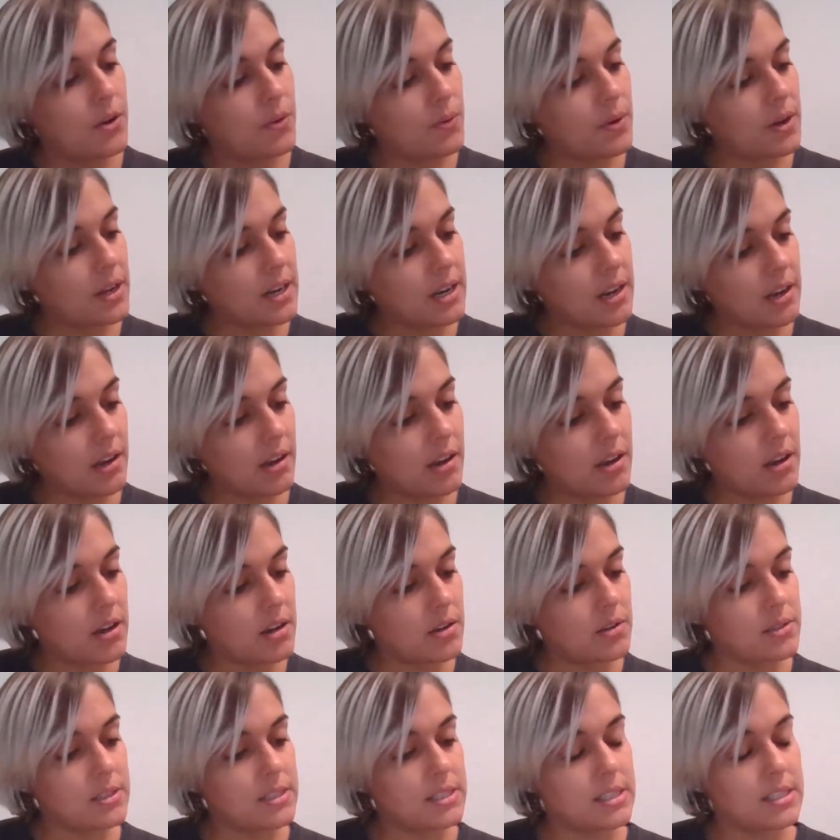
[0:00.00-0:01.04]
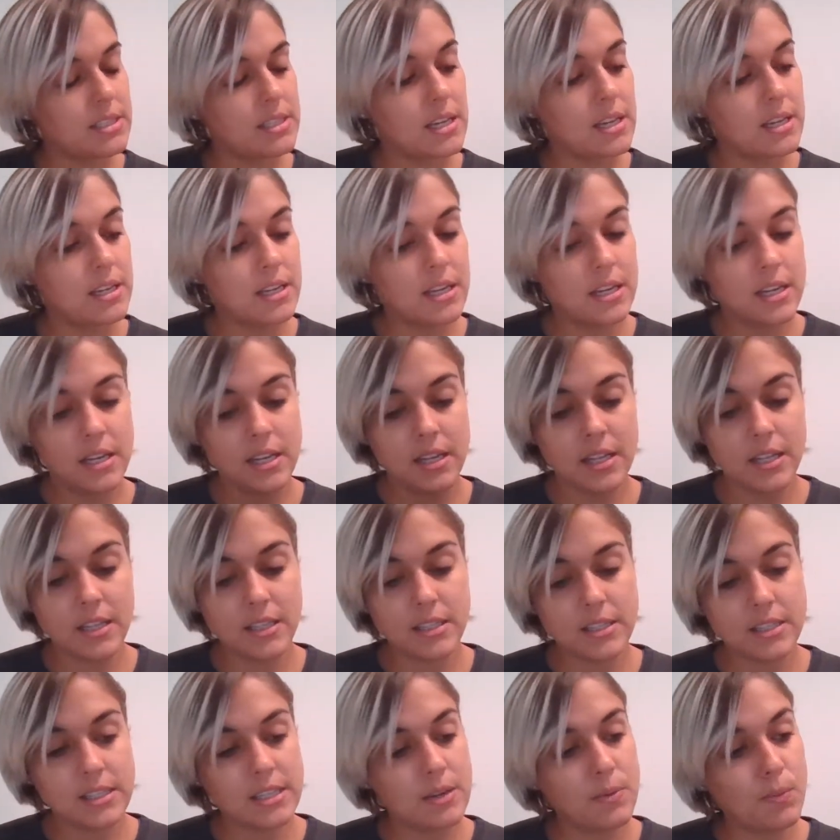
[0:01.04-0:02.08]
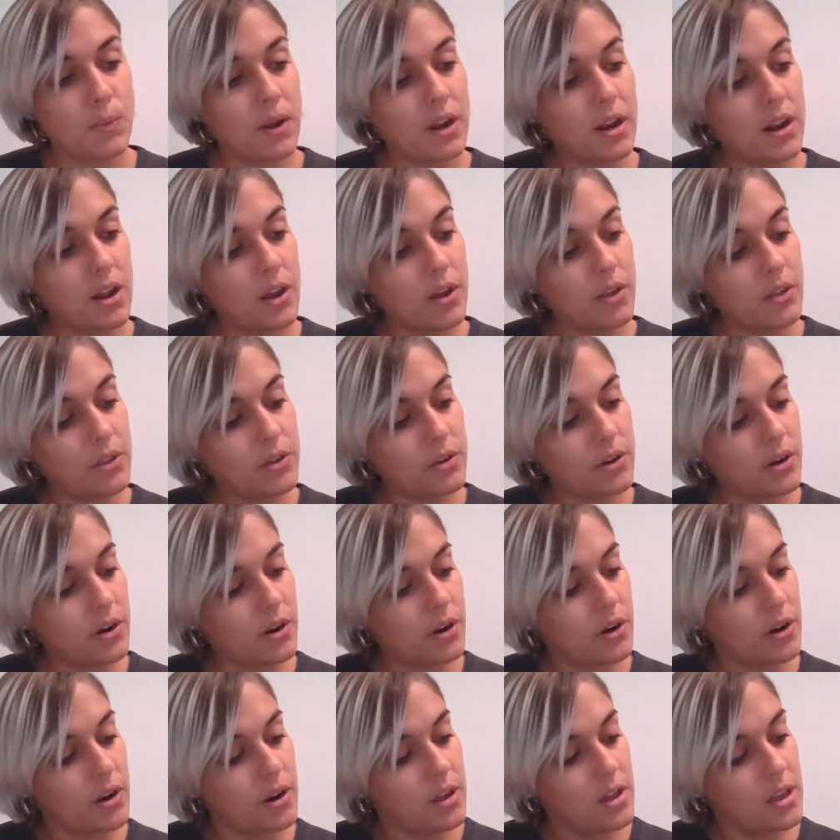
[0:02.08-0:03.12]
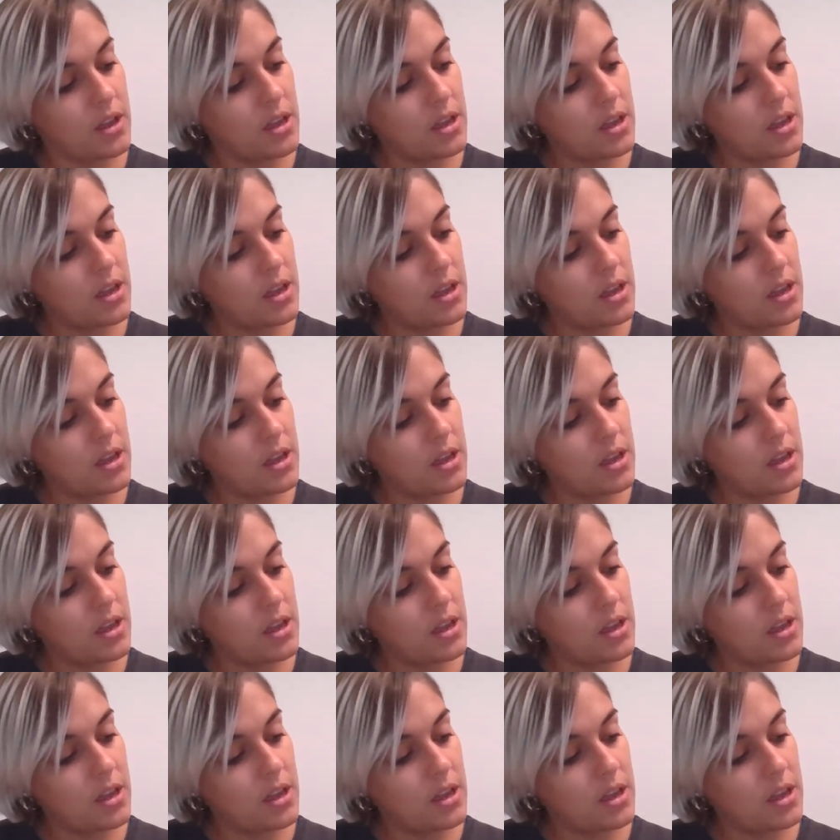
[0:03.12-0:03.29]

What else? Let's see, what other